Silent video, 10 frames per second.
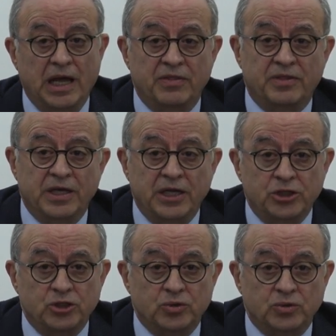And the
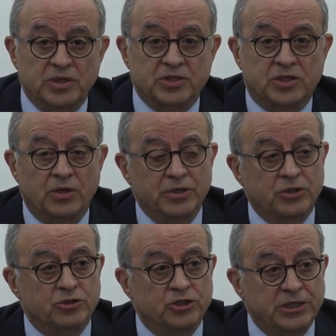issue is going
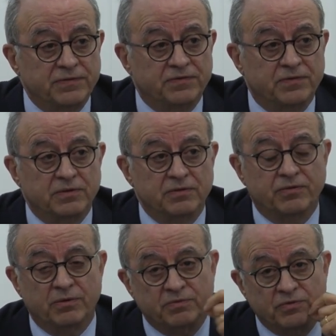to shift
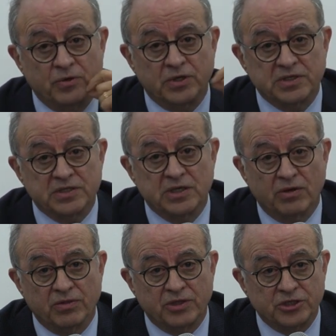from focusing
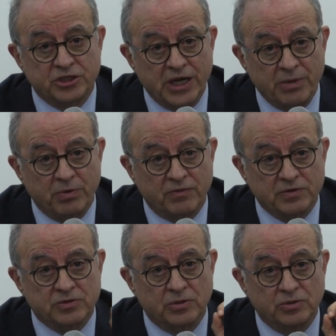on the shape of
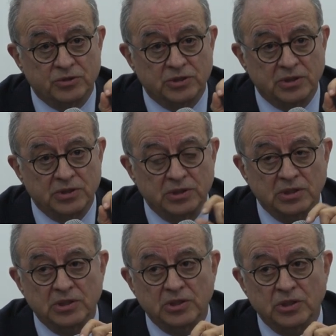a solution
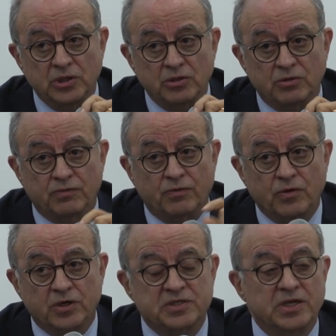to
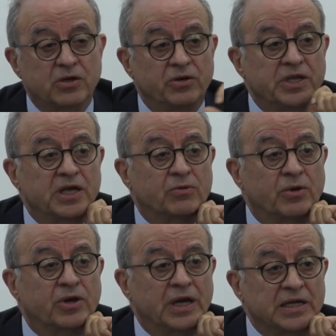focusing on
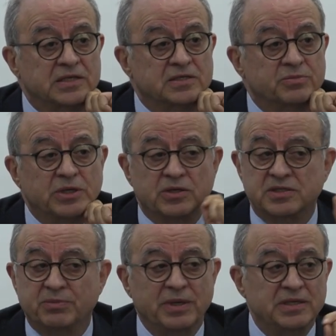equal rights,
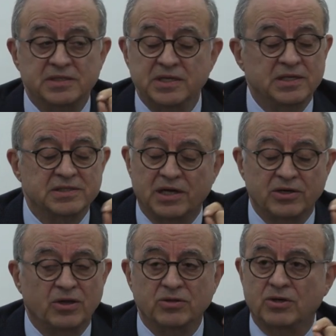because the Palestinians are
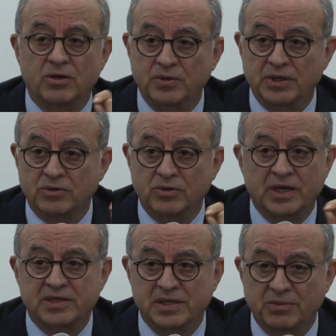not going to
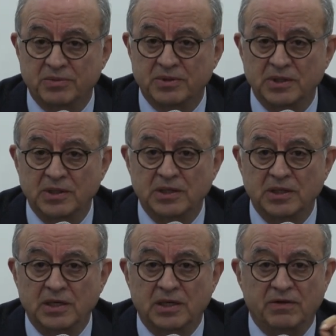accept
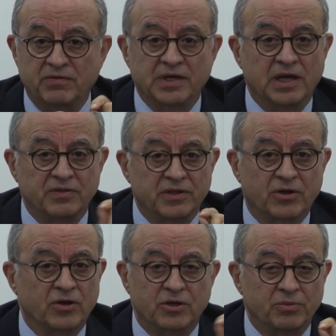living under
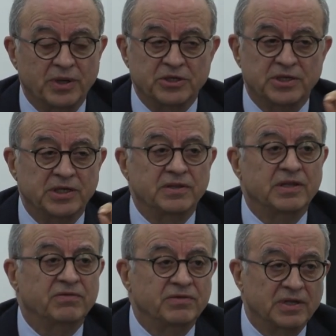occupation
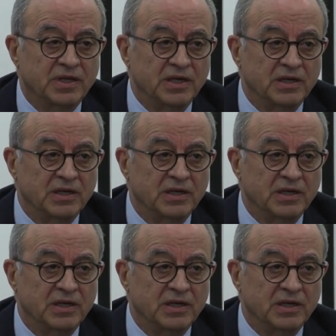indefinitely.